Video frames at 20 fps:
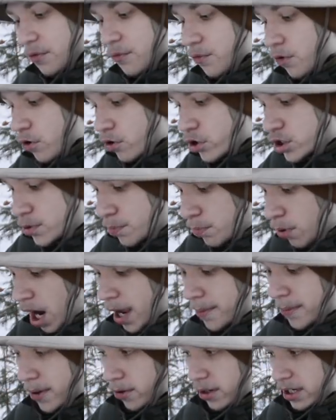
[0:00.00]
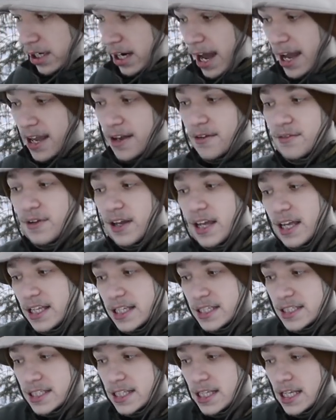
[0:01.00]
the first primary knife
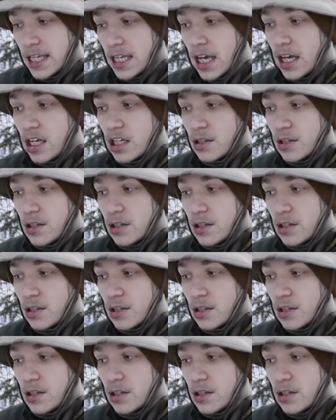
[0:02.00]
is the